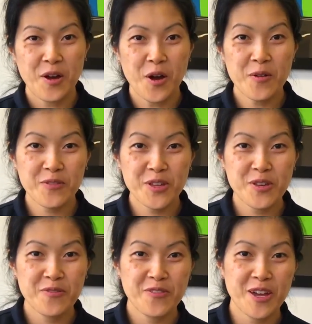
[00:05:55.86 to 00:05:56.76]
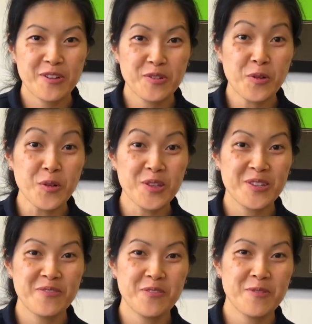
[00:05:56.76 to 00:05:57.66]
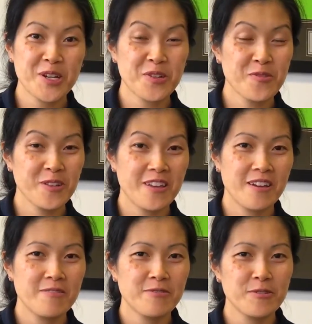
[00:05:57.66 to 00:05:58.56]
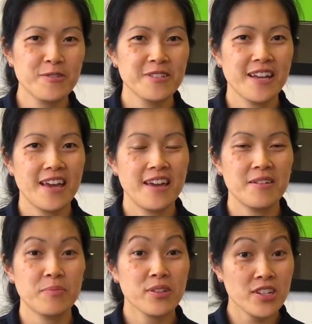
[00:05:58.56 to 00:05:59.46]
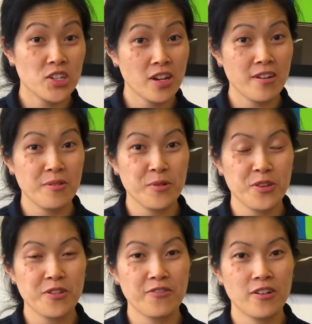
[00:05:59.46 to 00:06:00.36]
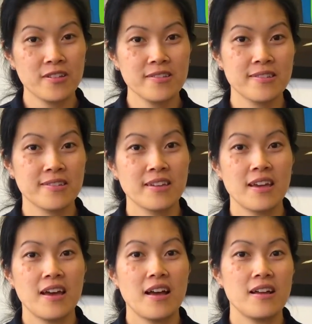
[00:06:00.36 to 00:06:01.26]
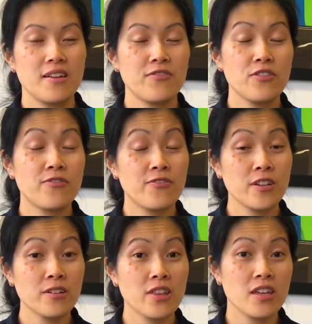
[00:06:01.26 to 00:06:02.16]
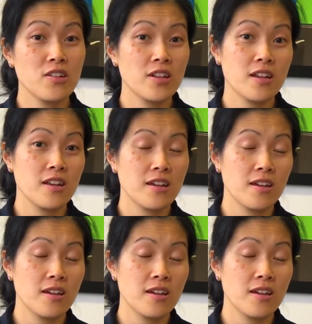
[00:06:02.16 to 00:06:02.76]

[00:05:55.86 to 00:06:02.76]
Hopefully you've found all this information really helpful, and please share it with your friends. If you feel that you need any